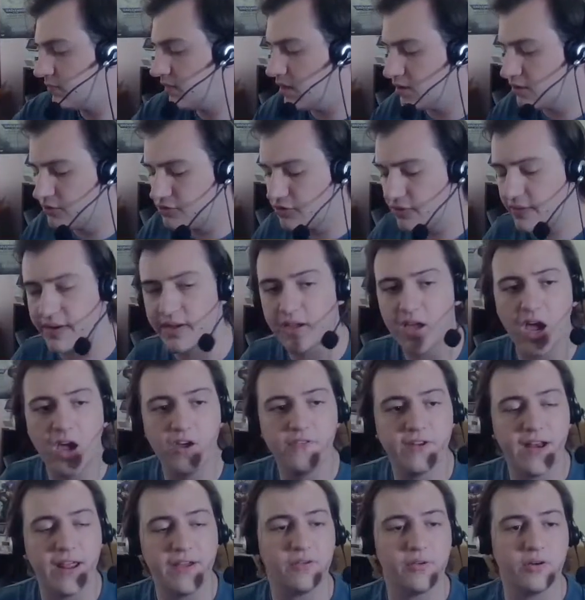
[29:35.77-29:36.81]
during
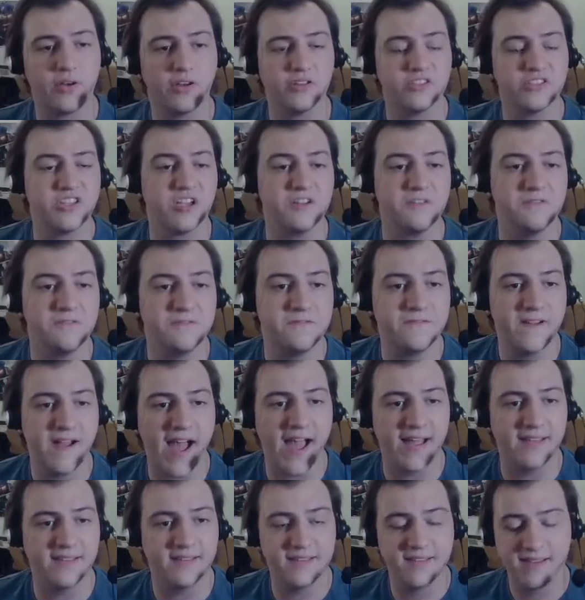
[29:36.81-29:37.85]
COVID everyone got so
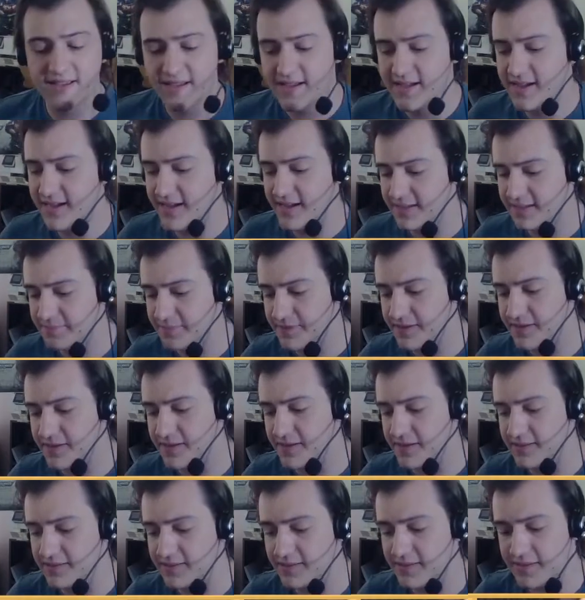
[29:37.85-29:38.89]
fat, and it's
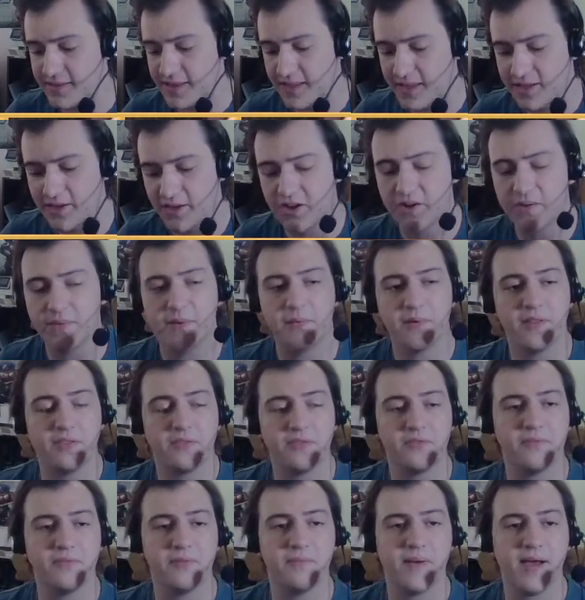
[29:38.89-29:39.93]
because the economy went
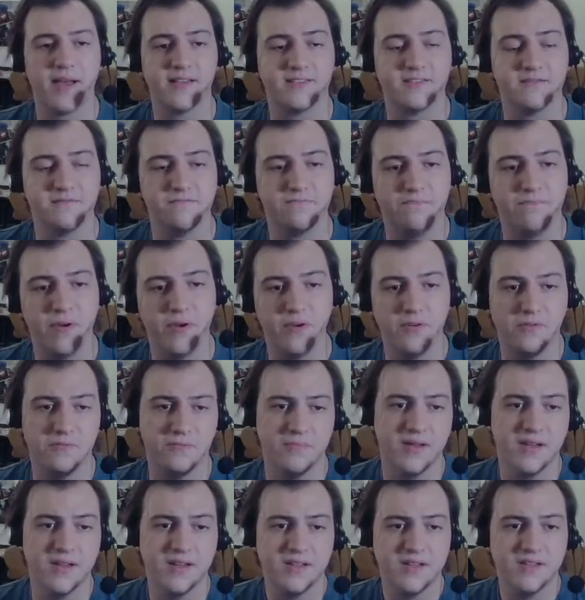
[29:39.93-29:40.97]
through a massive
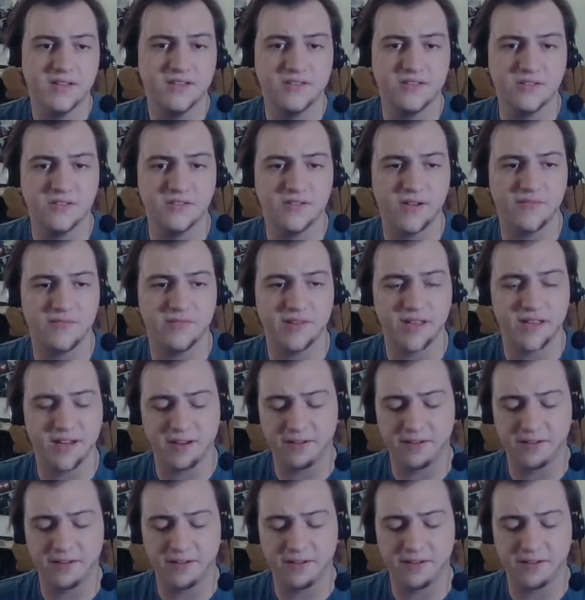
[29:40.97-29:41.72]
boom due to everyone getting